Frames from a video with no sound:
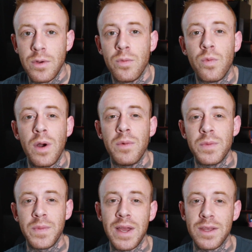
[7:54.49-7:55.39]
what would
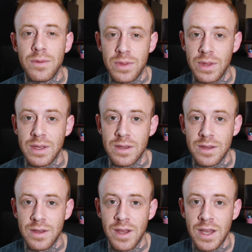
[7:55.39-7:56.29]
make you think